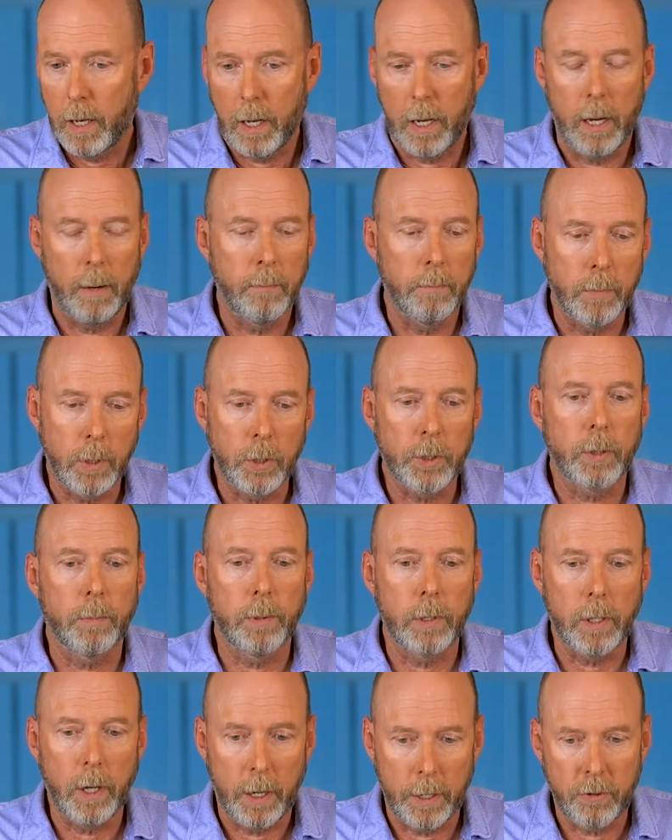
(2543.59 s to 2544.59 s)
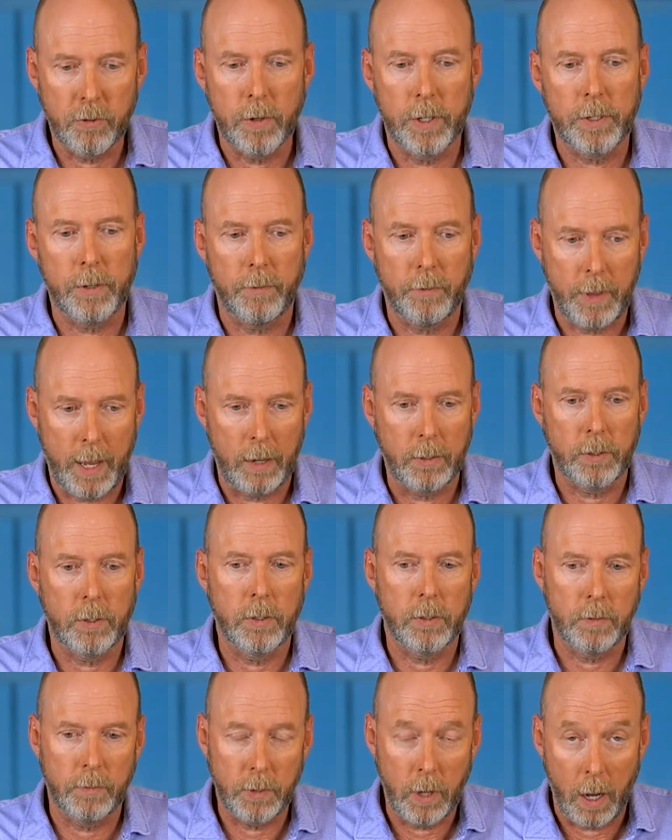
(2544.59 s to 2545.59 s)
multiple hundreds of
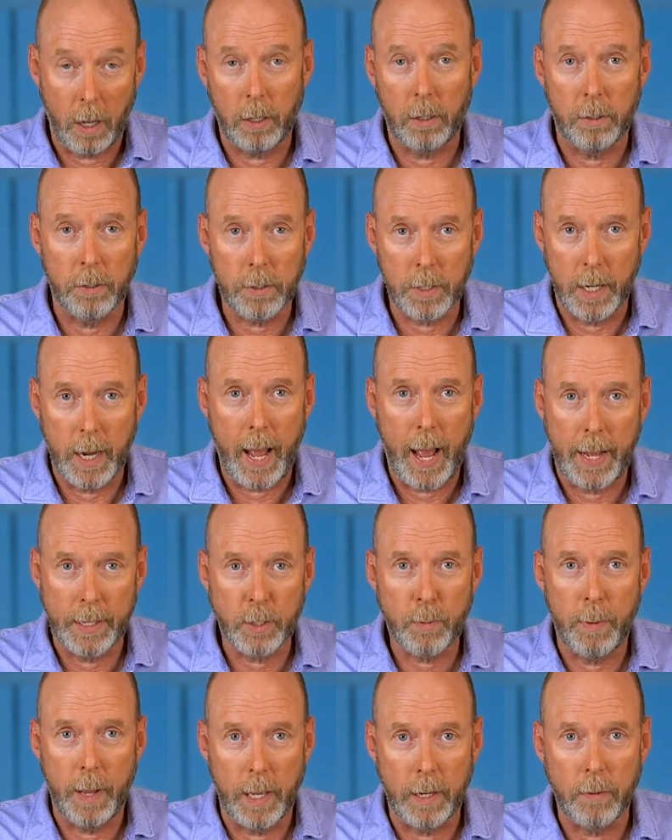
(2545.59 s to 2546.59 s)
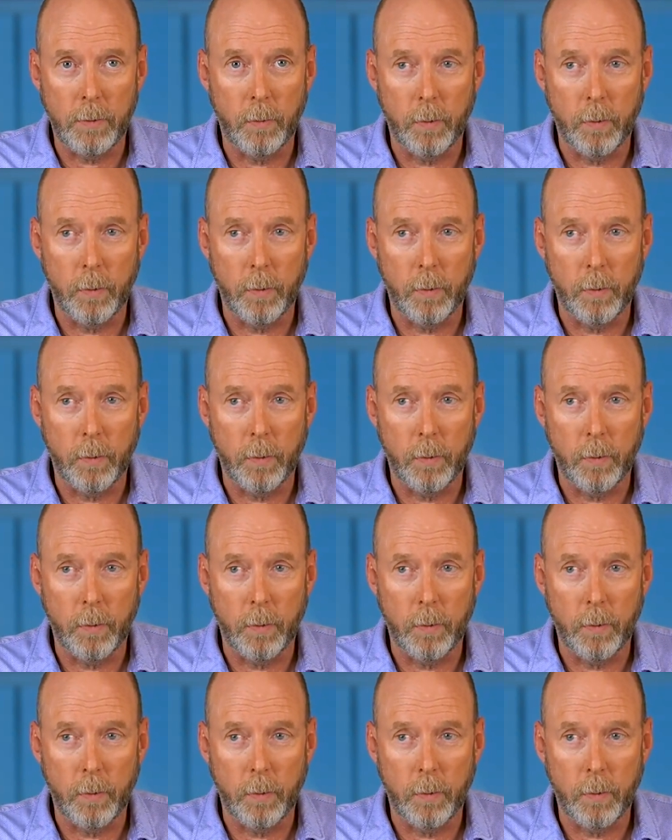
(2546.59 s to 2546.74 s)
thousands of dollars in ad spend